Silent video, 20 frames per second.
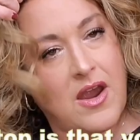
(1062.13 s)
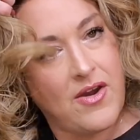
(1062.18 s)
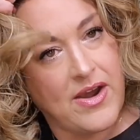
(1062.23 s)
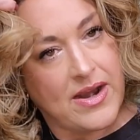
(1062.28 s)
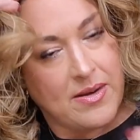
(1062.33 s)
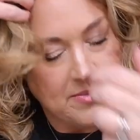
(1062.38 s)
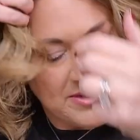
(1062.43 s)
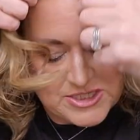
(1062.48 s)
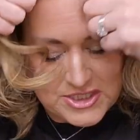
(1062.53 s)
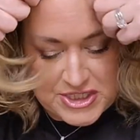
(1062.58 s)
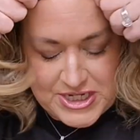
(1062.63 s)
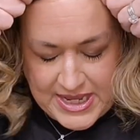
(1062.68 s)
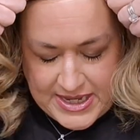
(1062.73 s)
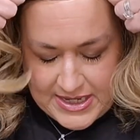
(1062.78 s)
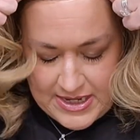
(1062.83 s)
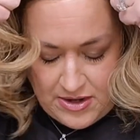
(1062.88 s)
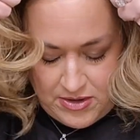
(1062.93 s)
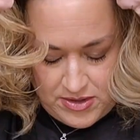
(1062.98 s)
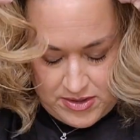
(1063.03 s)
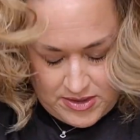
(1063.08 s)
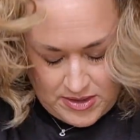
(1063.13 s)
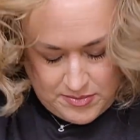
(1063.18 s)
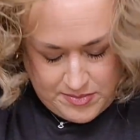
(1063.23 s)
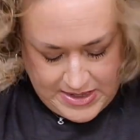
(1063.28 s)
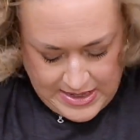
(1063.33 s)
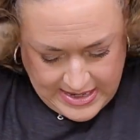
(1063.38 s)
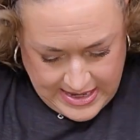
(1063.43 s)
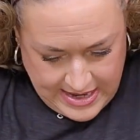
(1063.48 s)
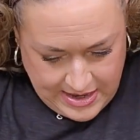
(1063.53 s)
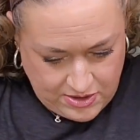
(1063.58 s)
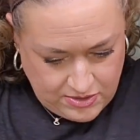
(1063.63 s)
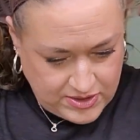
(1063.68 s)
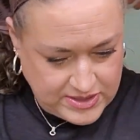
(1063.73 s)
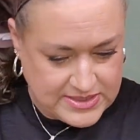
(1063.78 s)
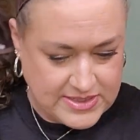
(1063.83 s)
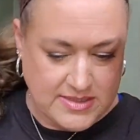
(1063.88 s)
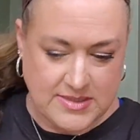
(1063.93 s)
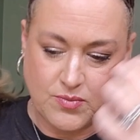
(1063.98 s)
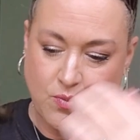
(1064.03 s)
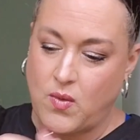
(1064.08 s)
All right, I'm gonna shake it out a little bit now
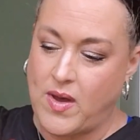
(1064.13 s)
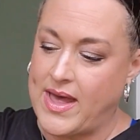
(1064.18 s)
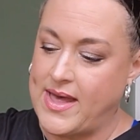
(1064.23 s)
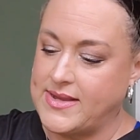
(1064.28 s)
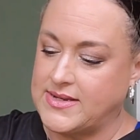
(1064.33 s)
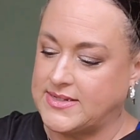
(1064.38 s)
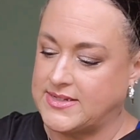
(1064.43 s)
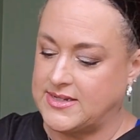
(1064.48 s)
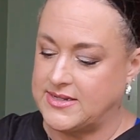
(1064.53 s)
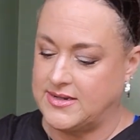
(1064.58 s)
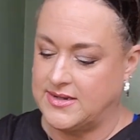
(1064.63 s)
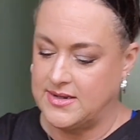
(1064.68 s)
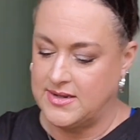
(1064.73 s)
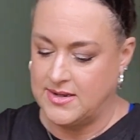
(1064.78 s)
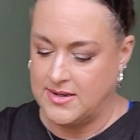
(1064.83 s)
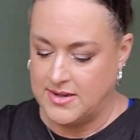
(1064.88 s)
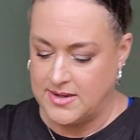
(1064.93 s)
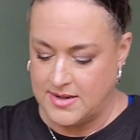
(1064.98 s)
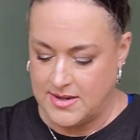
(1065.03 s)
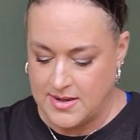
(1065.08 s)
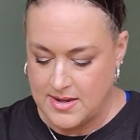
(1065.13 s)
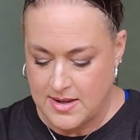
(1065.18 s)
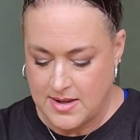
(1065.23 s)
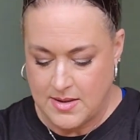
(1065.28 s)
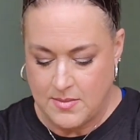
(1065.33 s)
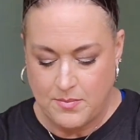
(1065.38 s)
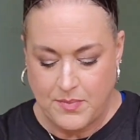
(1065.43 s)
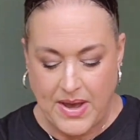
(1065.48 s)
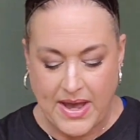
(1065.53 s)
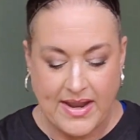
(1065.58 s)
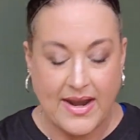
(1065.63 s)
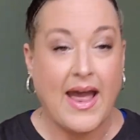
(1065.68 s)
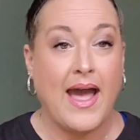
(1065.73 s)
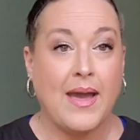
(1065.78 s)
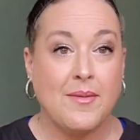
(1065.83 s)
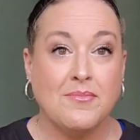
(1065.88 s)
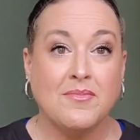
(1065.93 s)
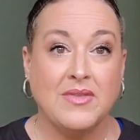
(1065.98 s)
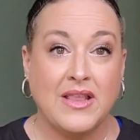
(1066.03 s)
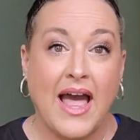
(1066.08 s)
because it's wet,
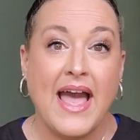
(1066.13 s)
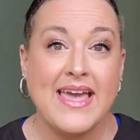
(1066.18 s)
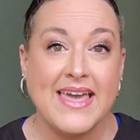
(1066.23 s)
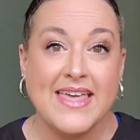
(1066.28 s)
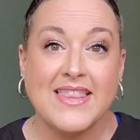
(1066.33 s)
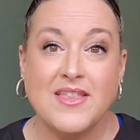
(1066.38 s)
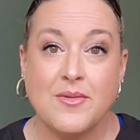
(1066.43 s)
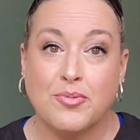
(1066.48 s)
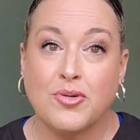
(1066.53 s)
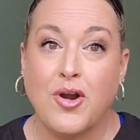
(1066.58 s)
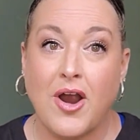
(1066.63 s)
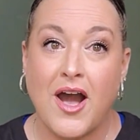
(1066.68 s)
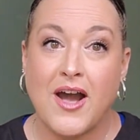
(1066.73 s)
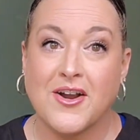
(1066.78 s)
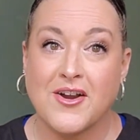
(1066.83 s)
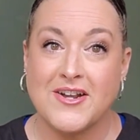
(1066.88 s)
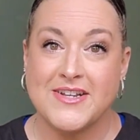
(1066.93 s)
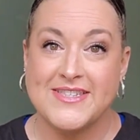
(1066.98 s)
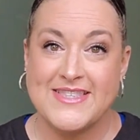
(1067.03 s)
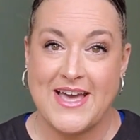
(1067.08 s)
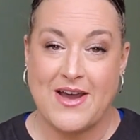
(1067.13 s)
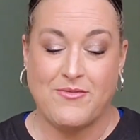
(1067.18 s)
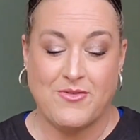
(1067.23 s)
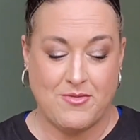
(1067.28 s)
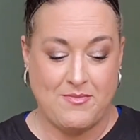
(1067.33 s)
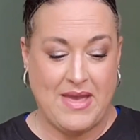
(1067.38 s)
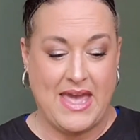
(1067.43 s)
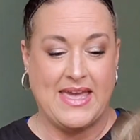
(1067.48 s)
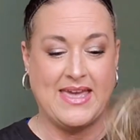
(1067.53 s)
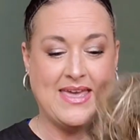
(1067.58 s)
but I'm liking the progress that we're